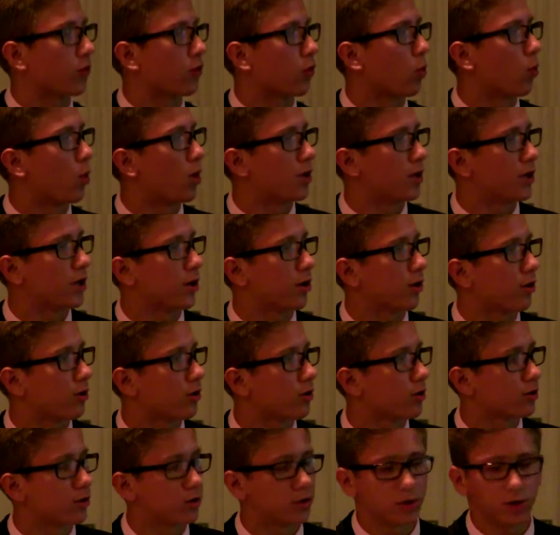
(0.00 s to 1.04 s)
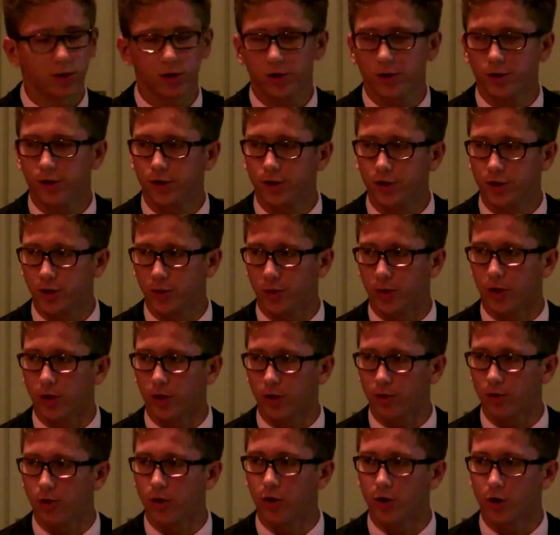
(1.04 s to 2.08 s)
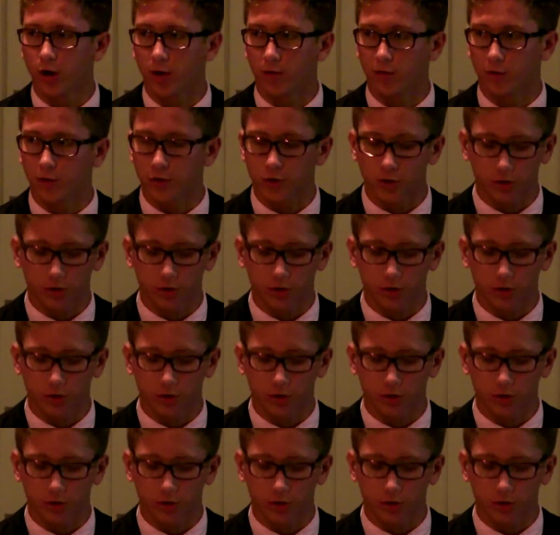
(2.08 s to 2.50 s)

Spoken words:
1 year, showing good coverage.